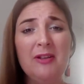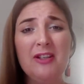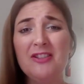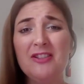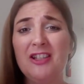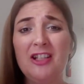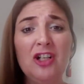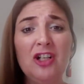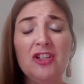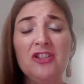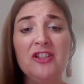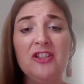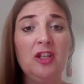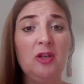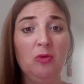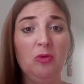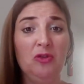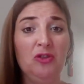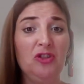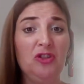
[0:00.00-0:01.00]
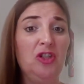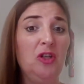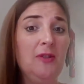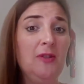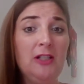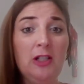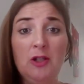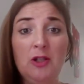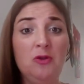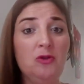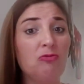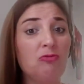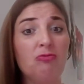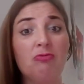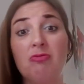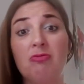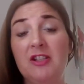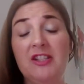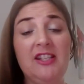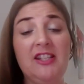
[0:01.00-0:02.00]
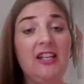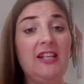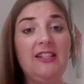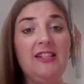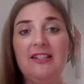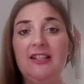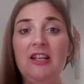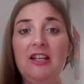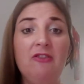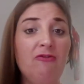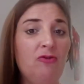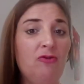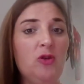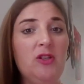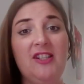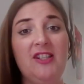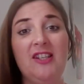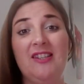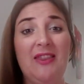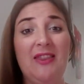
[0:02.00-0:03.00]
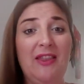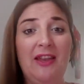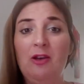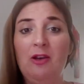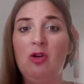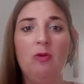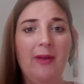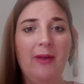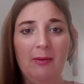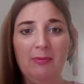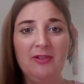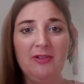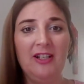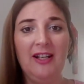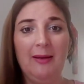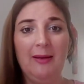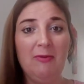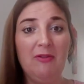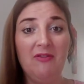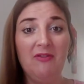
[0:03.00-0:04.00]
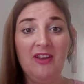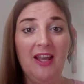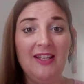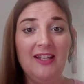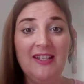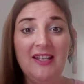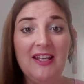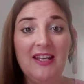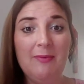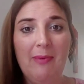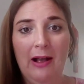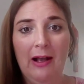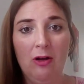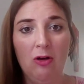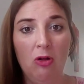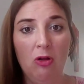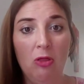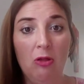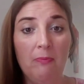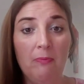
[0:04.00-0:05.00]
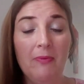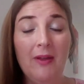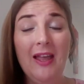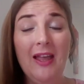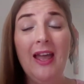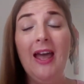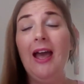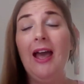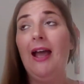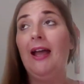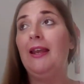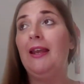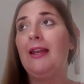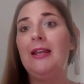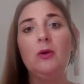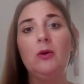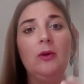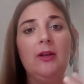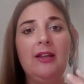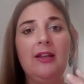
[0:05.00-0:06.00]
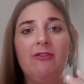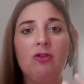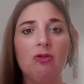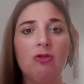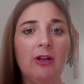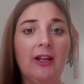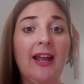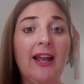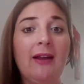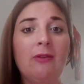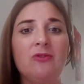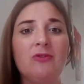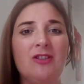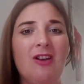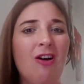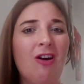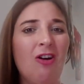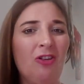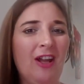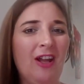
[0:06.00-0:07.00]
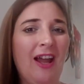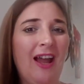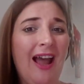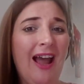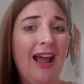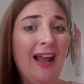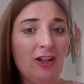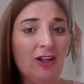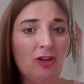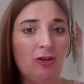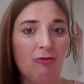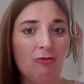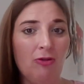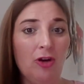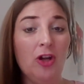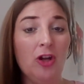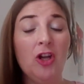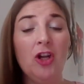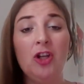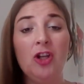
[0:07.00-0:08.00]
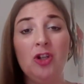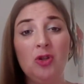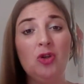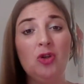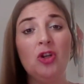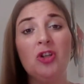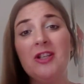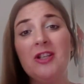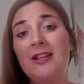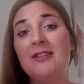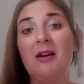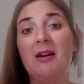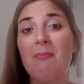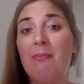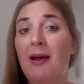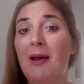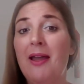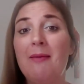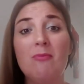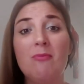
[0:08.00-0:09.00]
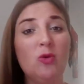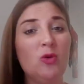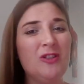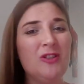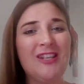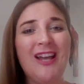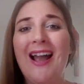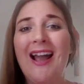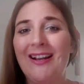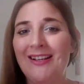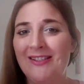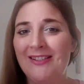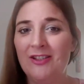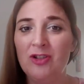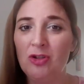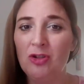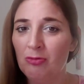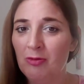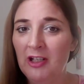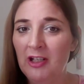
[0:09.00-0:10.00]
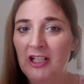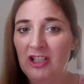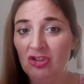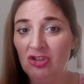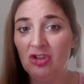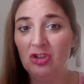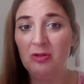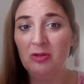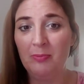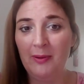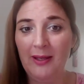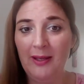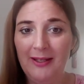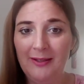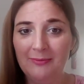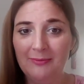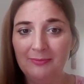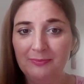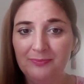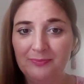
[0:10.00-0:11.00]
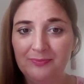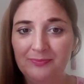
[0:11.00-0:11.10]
because the last thing you want to do is lose receipts and invoices and then not be able to claim the VAT back on them. And equally, if your accounts aren't accurate, you could end up paying more tax than you really should be.